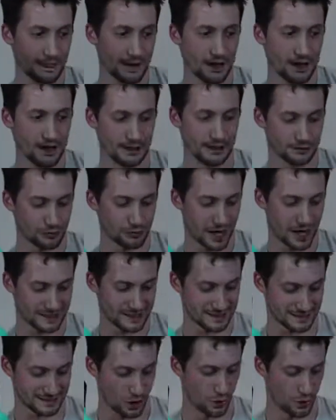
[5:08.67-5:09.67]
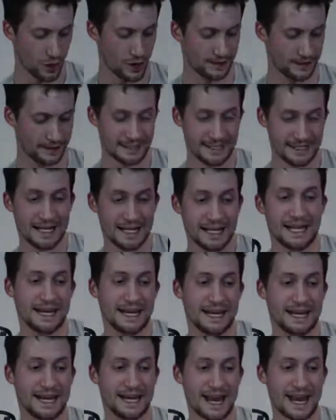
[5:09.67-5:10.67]
Right, so
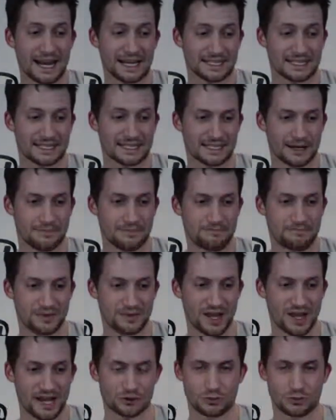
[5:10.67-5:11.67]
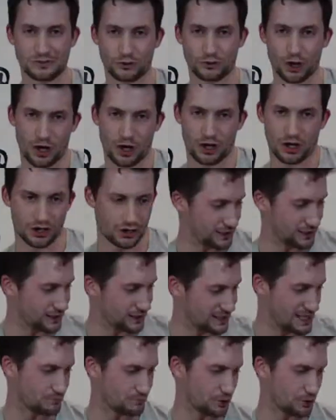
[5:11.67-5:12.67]
next we've got the deep
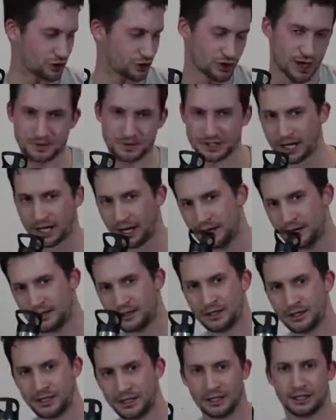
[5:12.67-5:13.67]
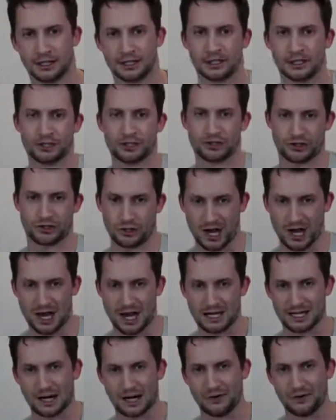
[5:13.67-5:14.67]
push-ups. So guys, if
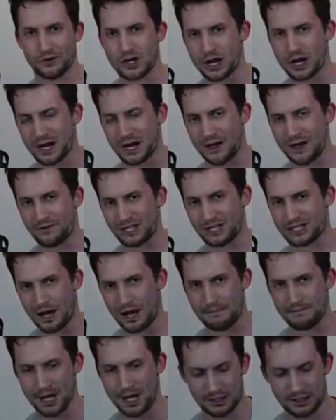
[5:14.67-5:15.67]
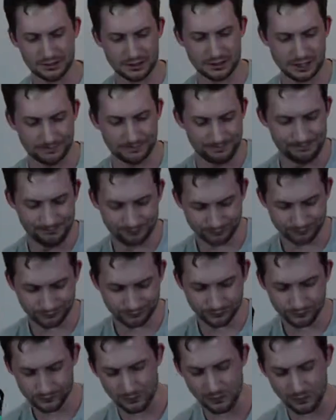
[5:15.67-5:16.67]
you don't have any dumbbells,
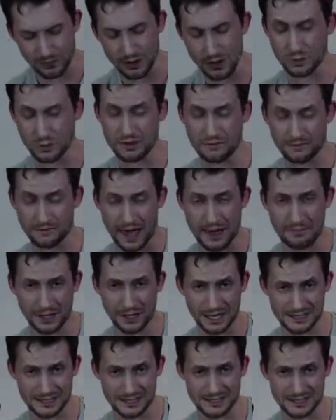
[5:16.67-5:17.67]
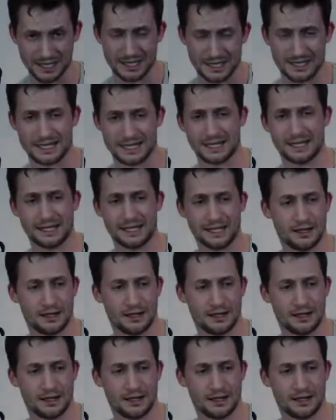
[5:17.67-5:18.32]
with flat bases ideally,